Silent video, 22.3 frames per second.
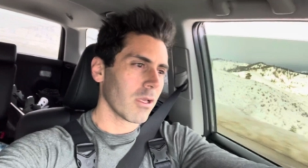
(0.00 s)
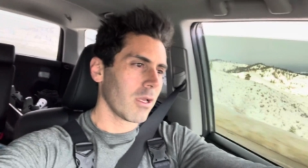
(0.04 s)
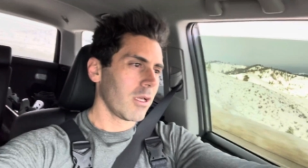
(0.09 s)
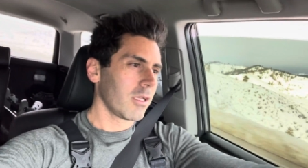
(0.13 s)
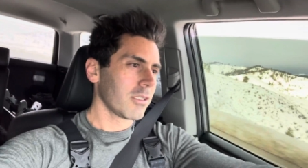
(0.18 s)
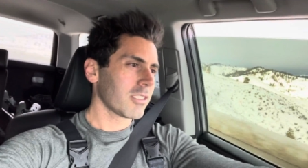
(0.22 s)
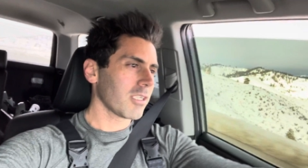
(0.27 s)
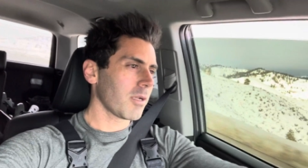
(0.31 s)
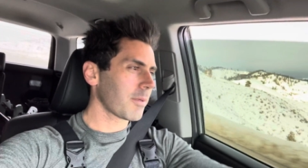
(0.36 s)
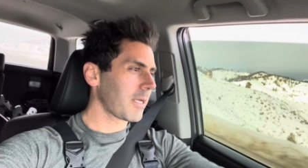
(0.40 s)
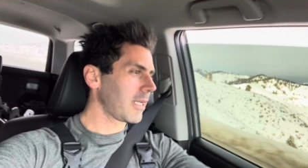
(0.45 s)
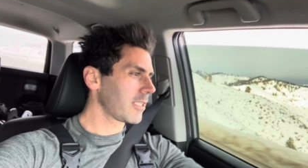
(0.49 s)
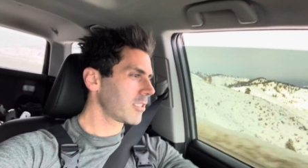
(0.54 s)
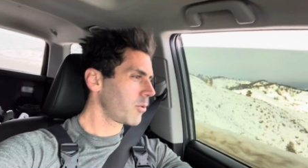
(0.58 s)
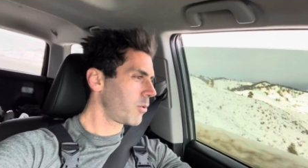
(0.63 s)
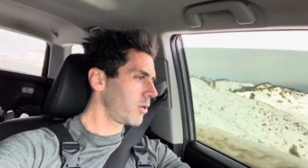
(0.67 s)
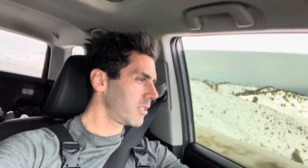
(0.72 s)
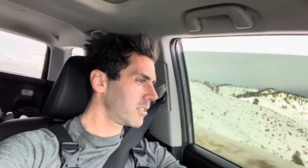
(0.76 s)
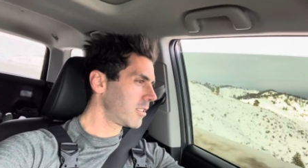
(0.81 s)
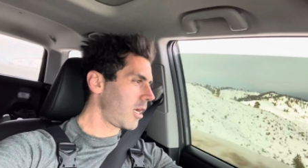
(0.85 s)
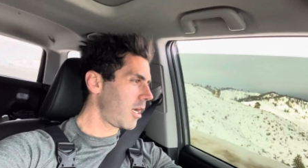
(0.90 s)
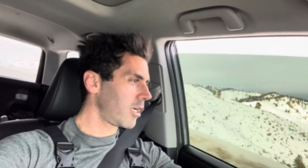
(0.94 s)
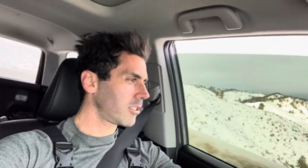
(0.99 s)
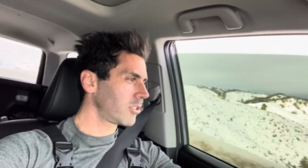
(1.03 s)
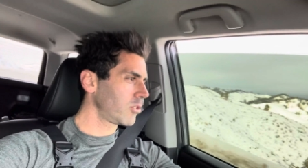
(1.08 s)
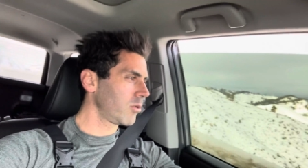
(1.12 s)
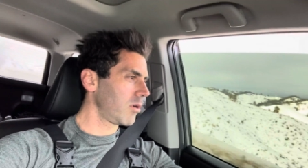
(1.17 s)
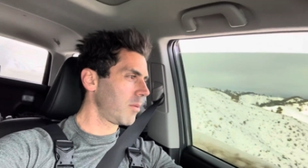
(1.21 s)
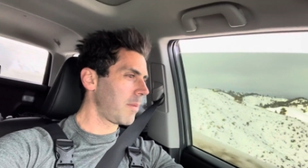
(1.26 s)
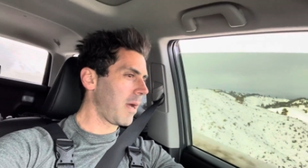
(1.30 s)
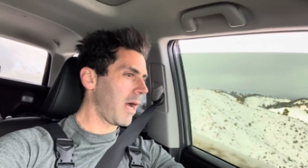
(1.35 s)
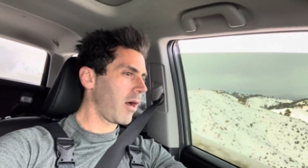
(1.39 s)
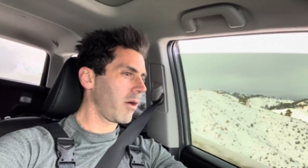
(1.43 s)
What's up, guys? I want to talk to you
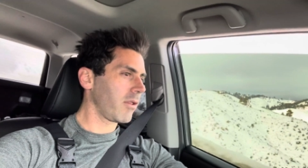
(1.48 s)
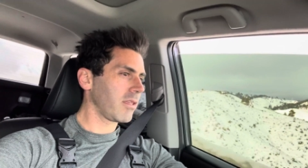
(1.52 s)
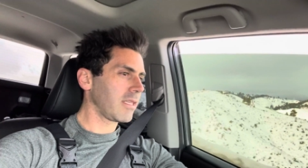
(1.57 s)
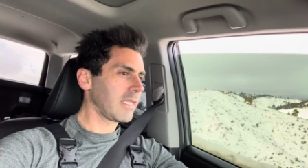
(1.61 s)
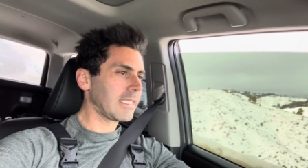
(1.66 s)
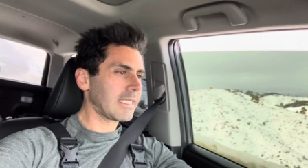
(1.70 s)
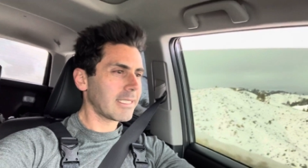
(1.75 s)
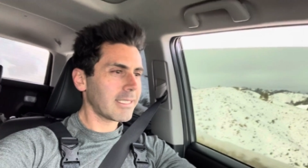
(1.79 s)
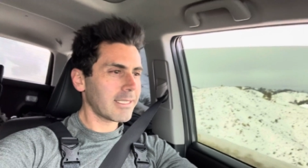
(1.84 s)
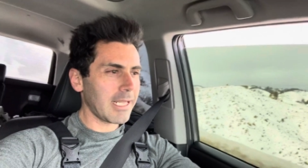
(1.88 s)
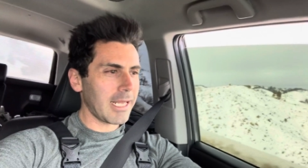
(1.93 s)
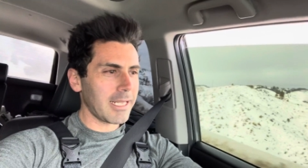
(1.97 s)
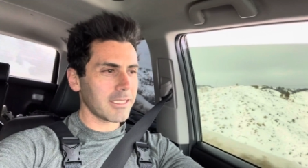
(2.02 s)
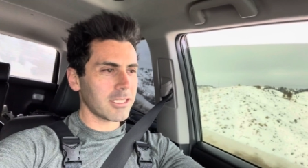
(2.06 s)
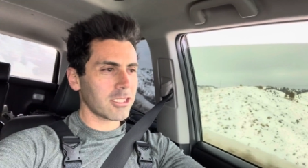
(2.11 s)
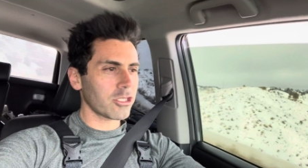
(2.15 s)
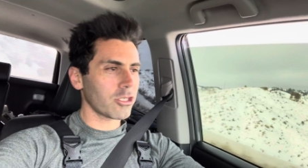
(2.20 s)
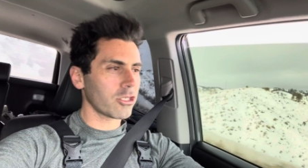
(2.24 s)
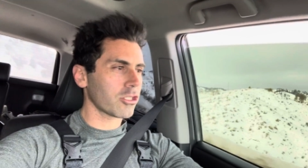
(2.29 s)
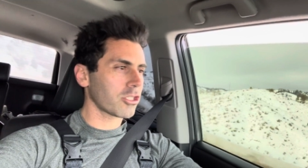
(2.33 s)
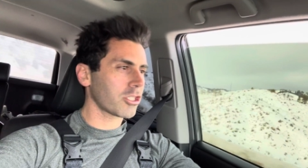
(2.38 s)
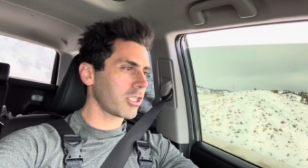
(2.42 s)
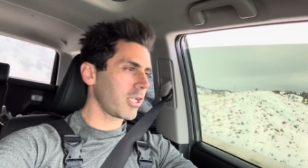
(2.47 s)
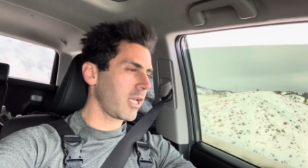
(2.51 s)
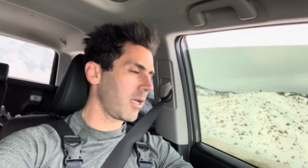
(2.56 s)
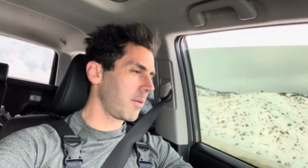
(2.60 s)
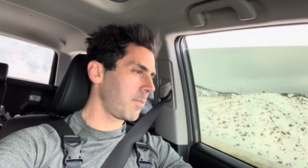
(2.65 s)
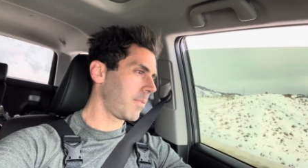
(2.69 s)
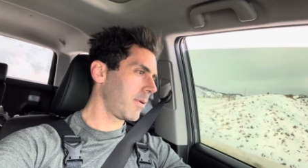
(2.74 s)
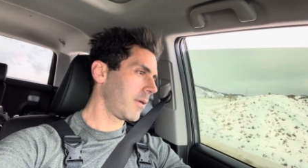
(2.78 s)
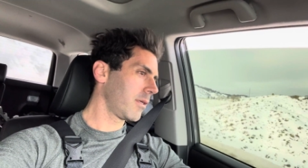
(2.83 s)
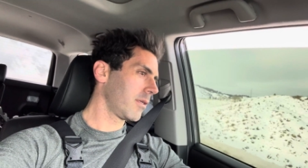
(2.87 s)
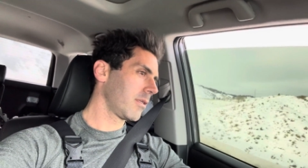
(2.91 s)
about the censorship
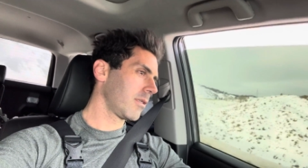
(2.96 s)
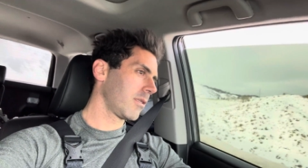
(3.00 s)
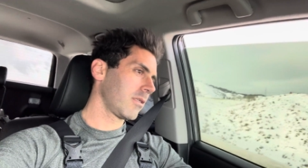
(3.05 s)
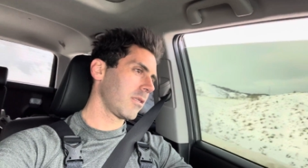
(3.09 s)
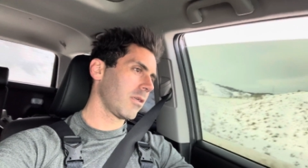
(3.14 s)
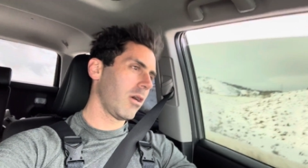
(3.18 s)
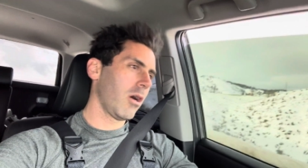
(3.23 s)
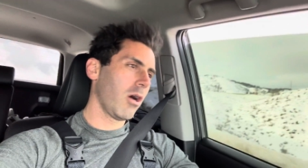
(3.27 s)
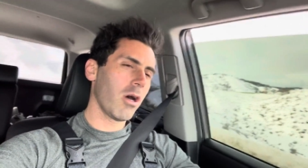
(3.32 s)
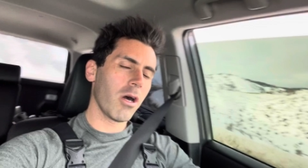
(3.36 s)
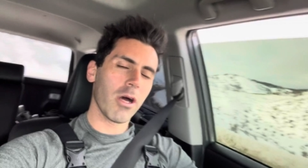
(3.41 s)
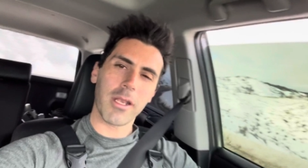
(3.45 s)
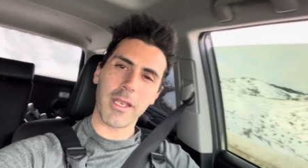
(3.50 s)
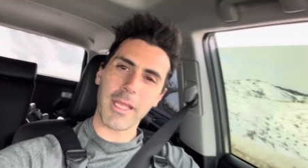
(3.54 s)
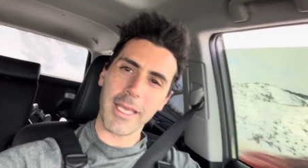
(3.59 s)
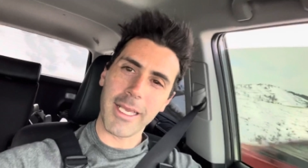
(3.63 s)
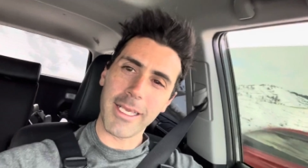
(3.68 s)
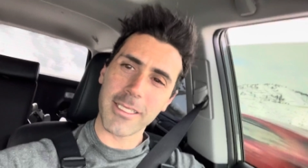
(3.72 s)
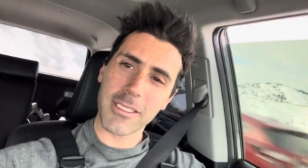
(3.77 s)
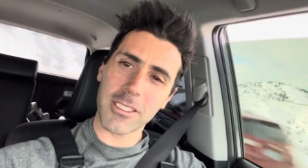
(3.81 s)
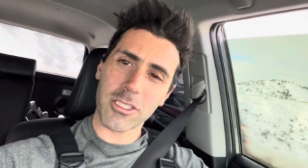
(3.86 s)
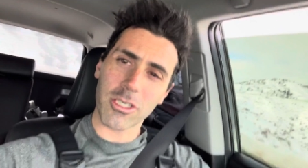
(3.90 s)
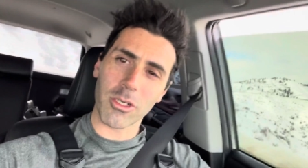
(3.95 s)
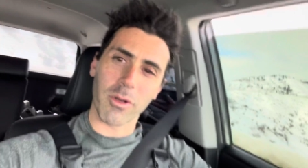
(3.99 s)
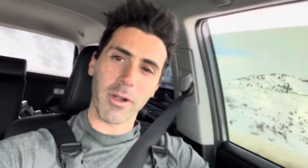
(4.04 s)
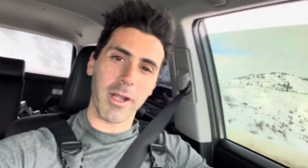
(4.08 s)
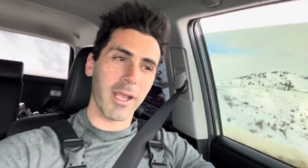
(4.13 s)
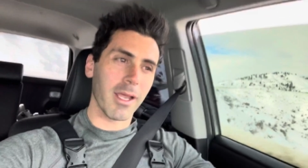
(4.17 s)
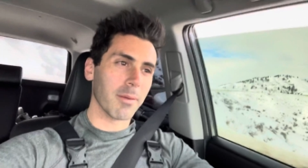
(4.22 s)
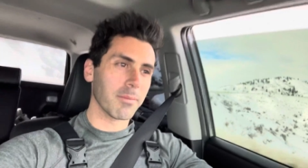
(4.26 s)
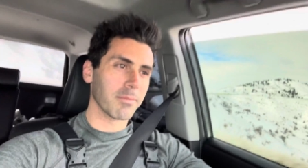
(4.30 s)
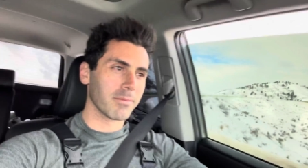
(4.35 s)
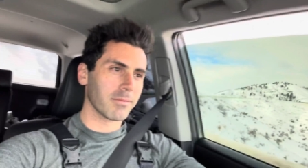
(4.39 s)
on
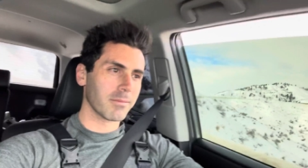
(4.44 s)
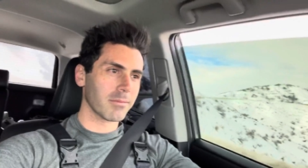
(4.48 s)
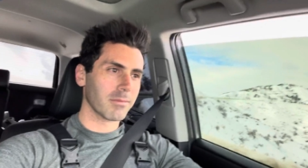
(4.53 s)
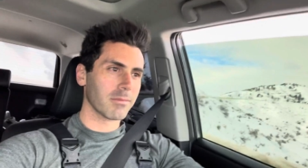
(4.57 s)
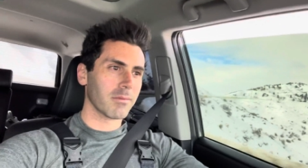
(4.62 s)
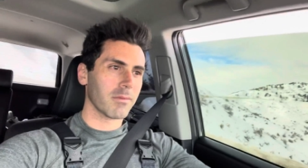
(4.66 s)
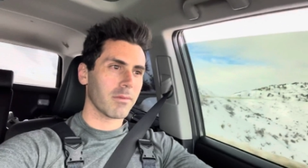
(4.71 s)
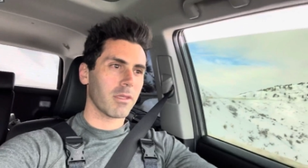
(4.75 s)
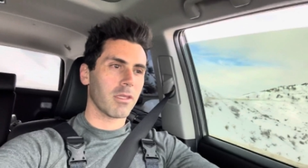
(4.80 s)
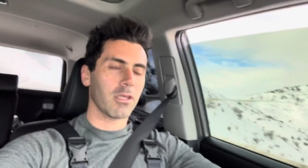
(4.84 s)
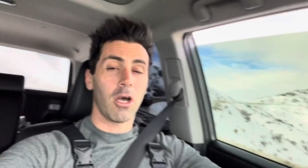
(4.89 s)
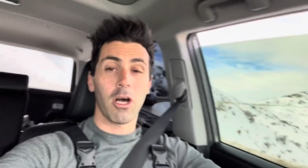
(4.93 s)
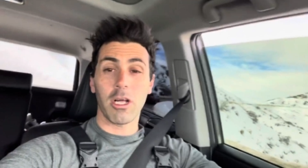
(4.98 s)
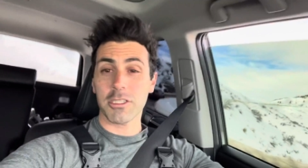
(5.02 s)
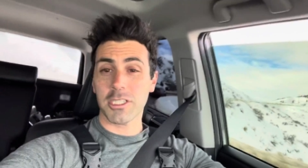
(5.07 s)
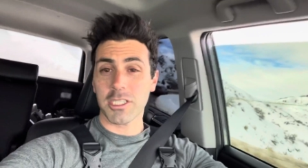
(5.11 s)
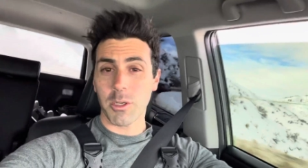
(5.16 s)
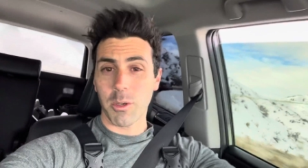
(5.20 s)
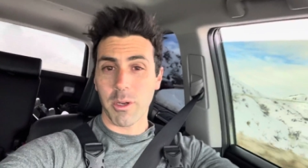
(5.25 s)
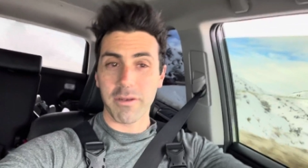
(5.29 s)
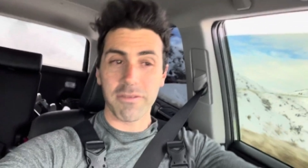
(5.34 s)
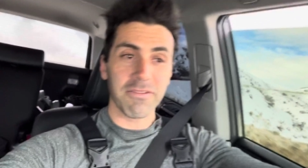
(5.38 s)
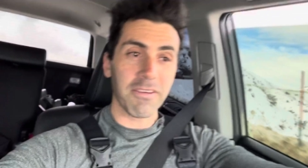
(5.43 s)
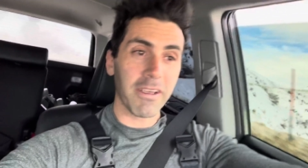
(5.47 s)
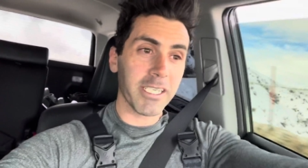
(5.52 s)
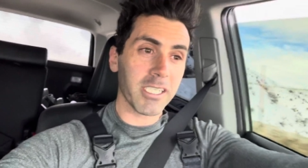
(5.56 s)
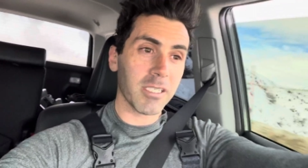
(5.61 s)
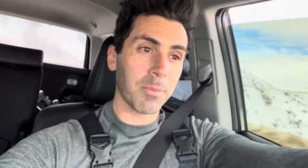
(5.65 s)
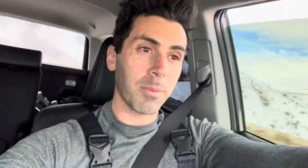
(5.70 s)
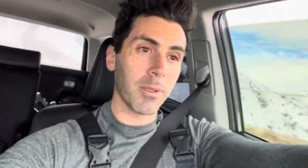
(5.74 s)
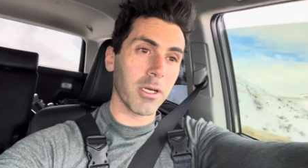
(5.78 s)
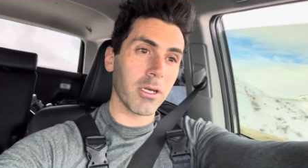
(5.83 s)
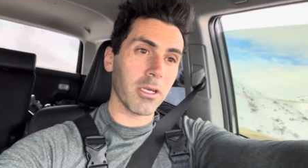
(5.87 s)
Instagram, also on
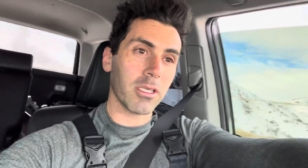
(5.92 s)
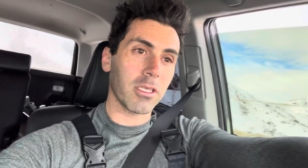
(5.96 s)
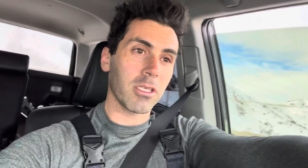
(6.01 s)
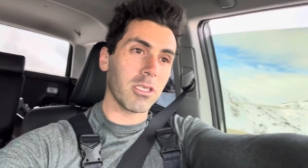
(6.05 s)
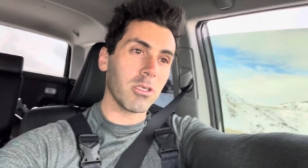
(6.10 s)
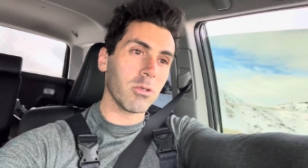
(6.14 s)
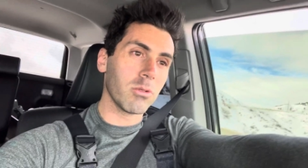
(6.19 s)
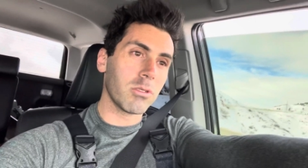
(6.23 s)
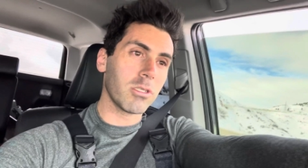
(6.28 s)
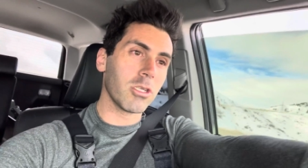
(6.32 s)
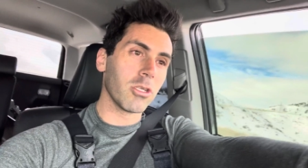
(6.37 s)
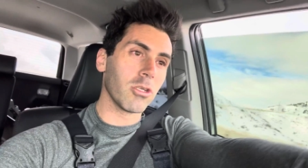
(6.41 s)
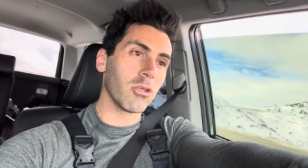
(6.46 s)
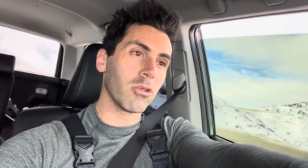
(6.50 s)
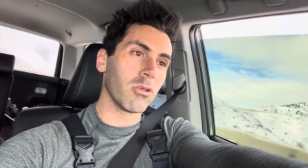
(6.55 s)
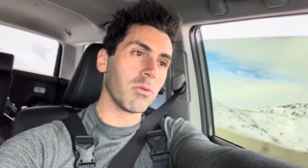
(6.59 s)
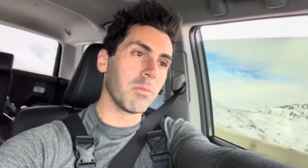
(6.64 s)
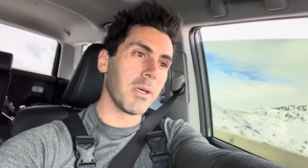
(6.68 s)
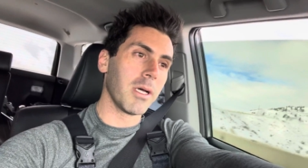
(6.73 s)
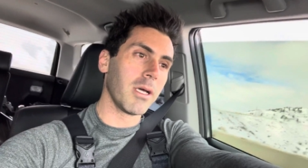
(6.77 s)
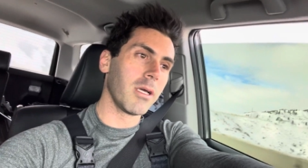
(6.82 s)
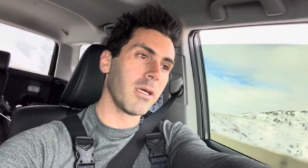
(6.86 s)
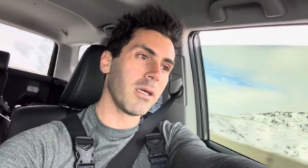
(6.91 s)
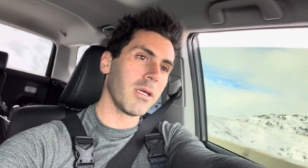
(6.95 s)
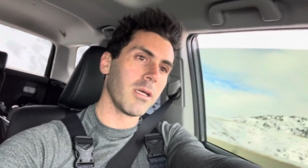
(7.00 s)
Facebook, YouTube,